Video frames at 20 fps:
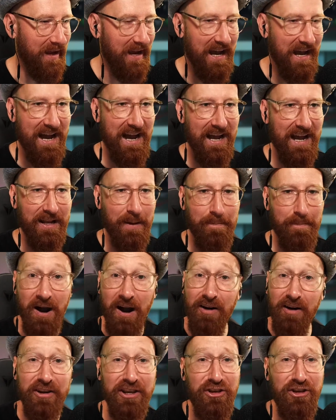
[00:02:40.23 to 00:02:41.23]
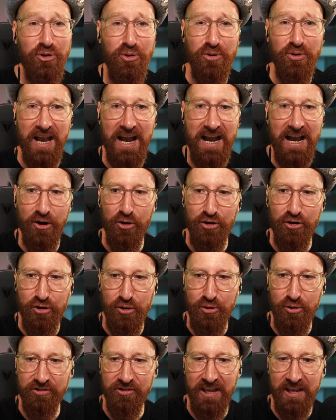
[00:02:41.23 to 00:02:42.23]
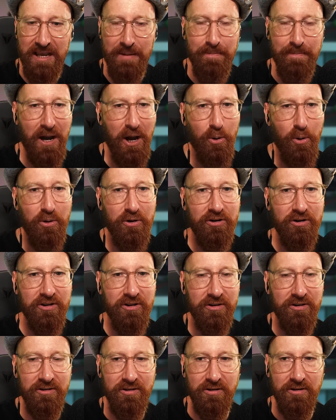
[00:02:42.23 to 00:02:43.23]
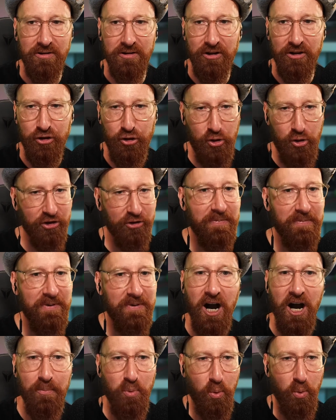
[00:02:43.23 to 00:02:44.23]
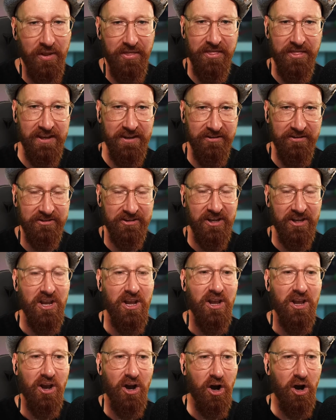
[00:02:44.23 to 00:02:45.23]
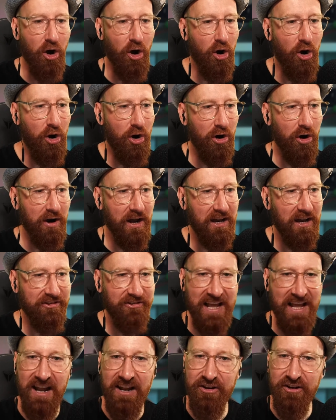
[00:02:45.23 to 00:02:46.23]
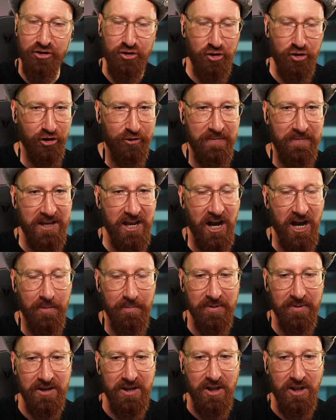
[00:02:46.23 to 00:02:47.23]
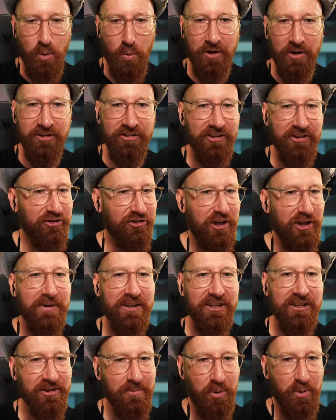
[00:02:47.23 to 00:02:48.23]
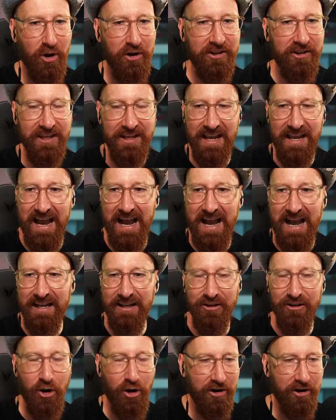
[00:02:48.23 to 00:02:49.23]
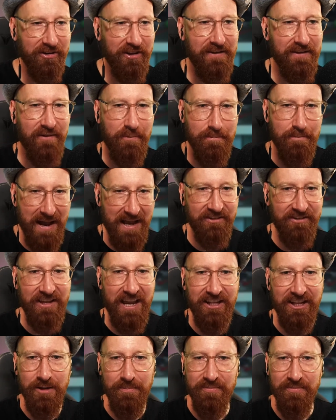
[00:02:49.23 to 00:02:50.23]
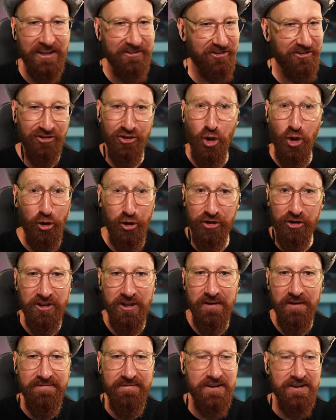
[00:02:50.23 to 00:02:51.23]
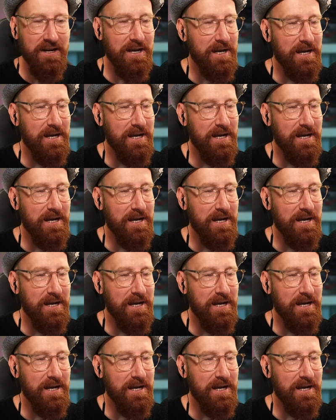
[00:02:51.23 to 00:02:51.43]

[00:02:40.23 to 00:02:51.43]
and apparently you cannot use a powered USB hub with this or a standard USB hub, which is extremely disappointing. And honestly, for my setup, that's just not good enough.